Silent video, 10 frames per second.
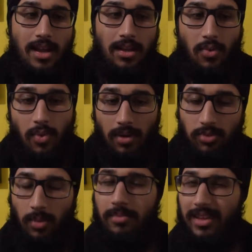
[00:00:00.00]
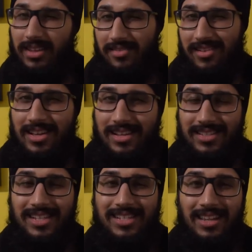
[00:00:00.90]
The one problem that there is
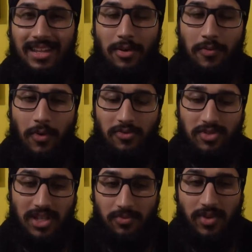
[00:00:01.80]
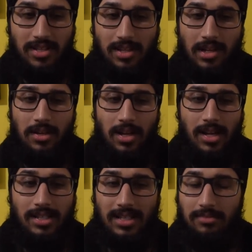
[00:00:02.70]
that there, for some reason,
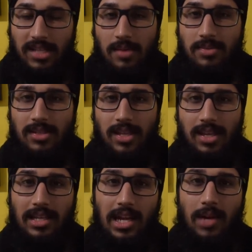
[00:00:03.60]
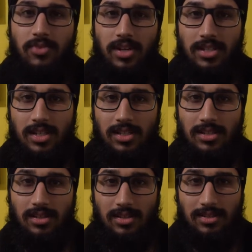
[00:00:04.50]
sometimes the camera
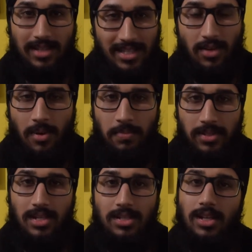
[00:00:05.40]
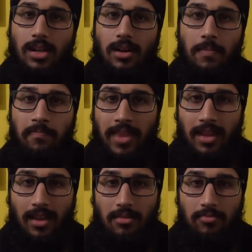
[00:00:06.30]
just stays in one position,
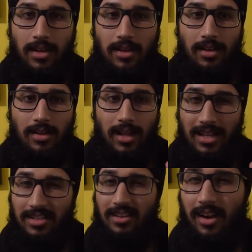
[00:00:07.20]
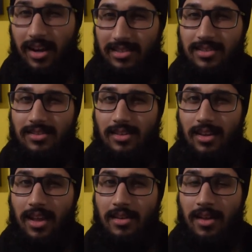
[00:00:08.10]
but it cuts,
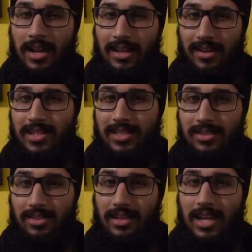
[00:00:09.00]
and it cuts into the